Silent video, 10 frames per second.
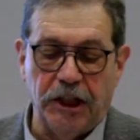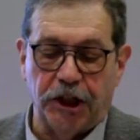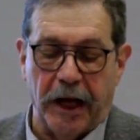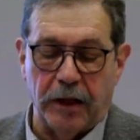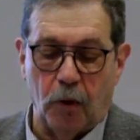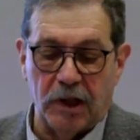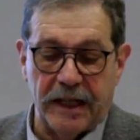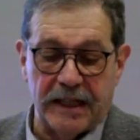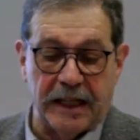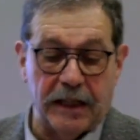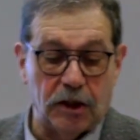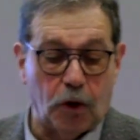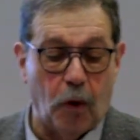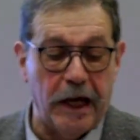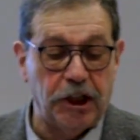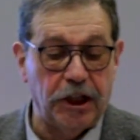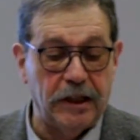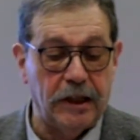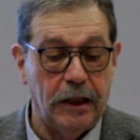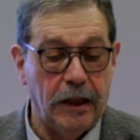Einstein was asking the
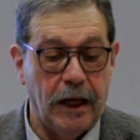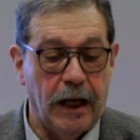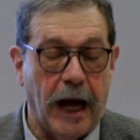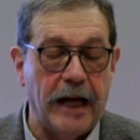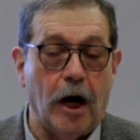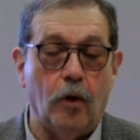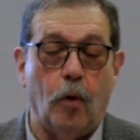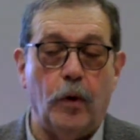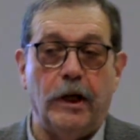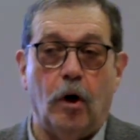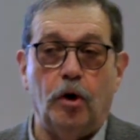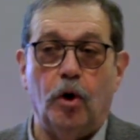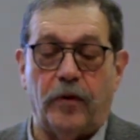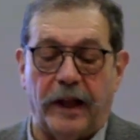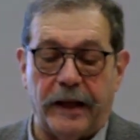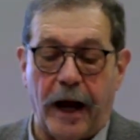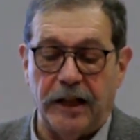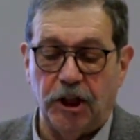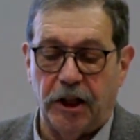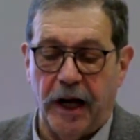question. We all know that
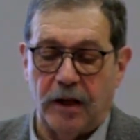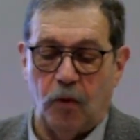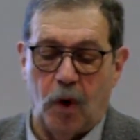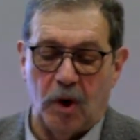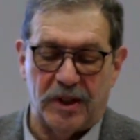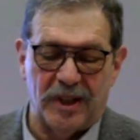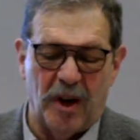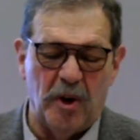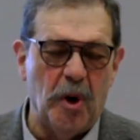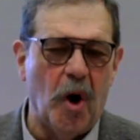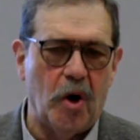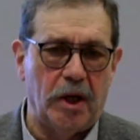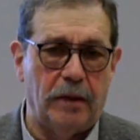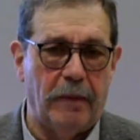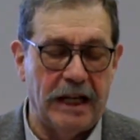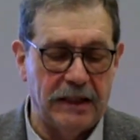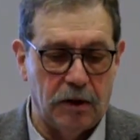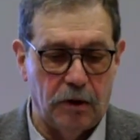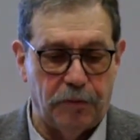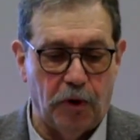Einstein was annoyed by
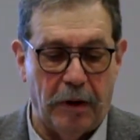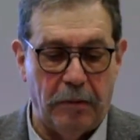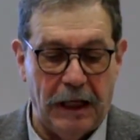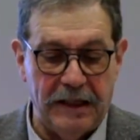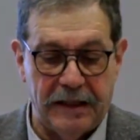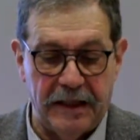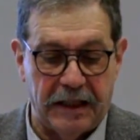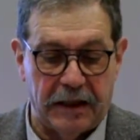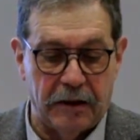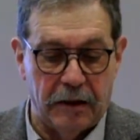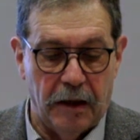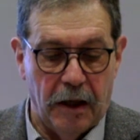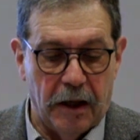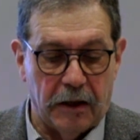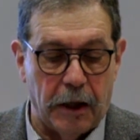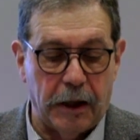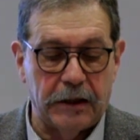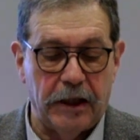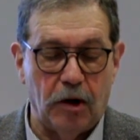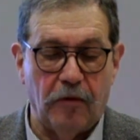the probabilistic
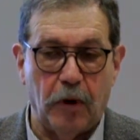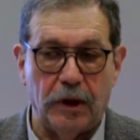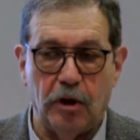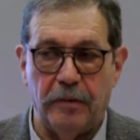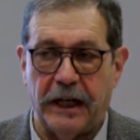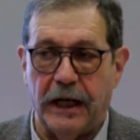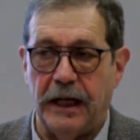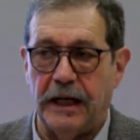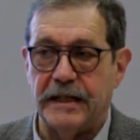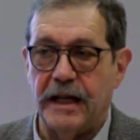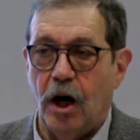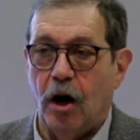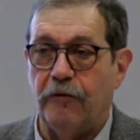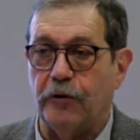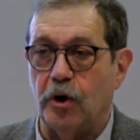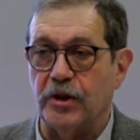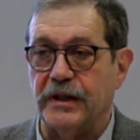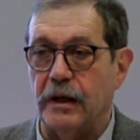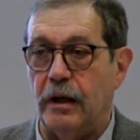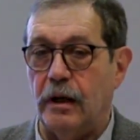character of quantum mechanics. Of course,